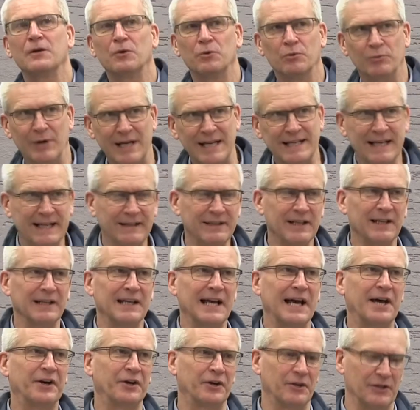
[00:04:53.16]
reading the
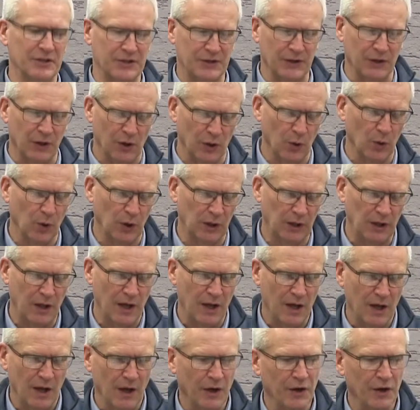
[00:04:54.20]
letter as a whole,